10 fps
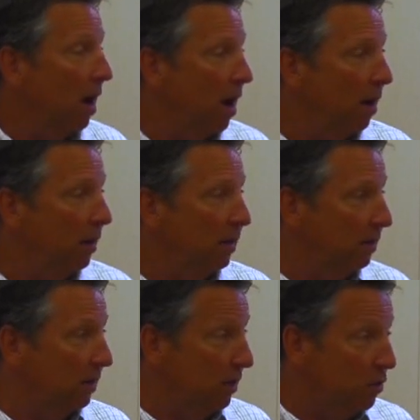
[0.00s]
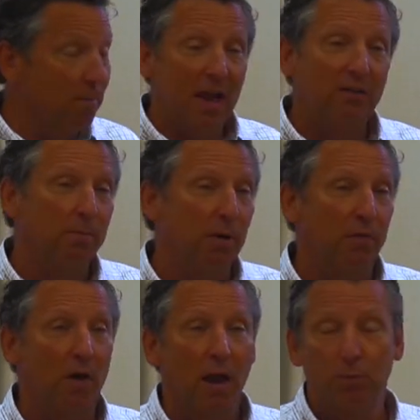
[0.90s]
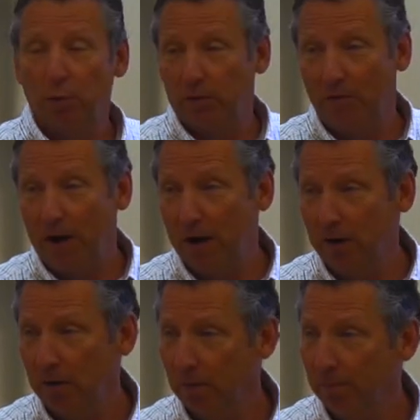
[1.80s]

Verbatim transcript: Uh, can you imagine Bartholomew at the fire?